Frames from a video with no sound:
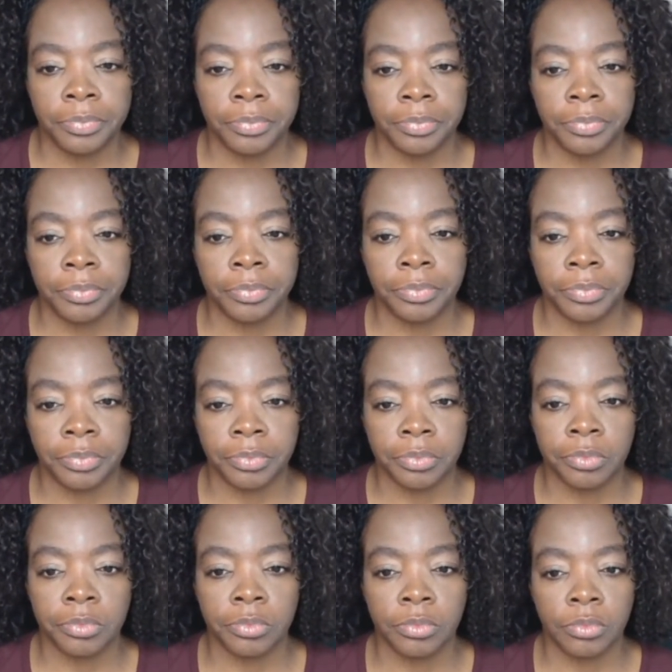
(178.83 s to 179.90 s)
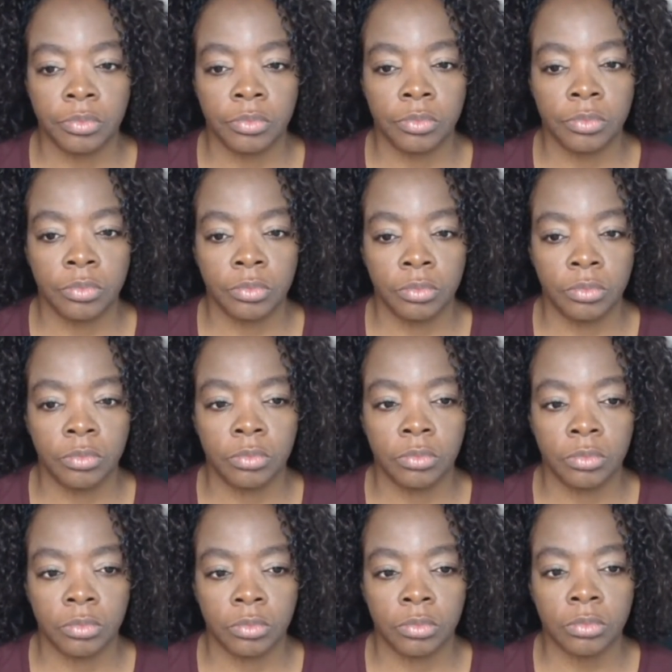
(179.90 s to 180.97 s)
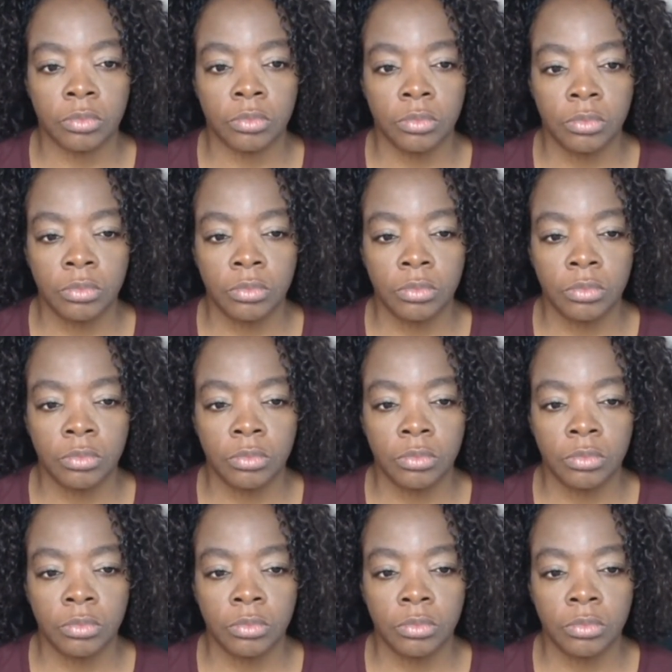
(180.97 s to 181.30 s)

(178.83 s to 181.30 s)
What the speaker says: [no speech]